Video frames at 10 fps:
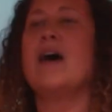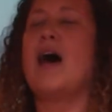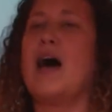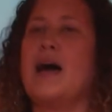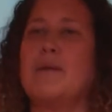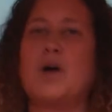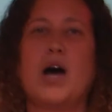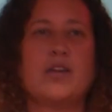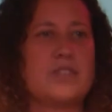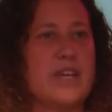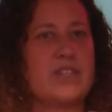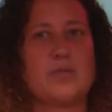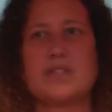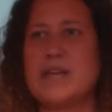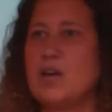Auto sector
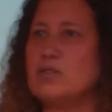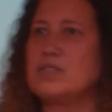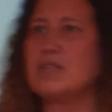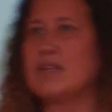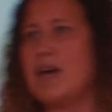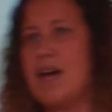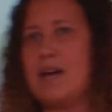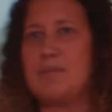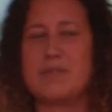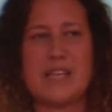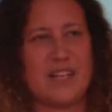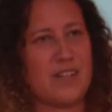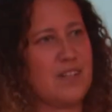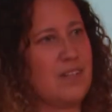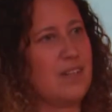was out.
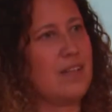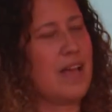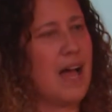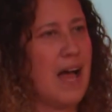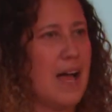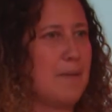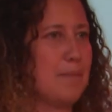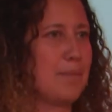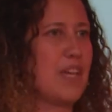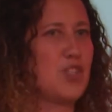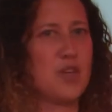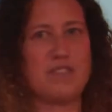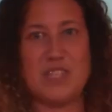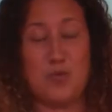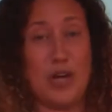Technical
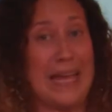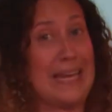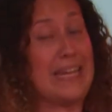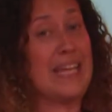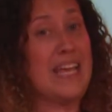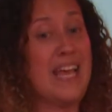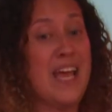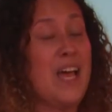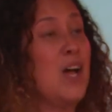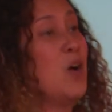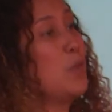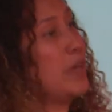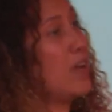services were in. We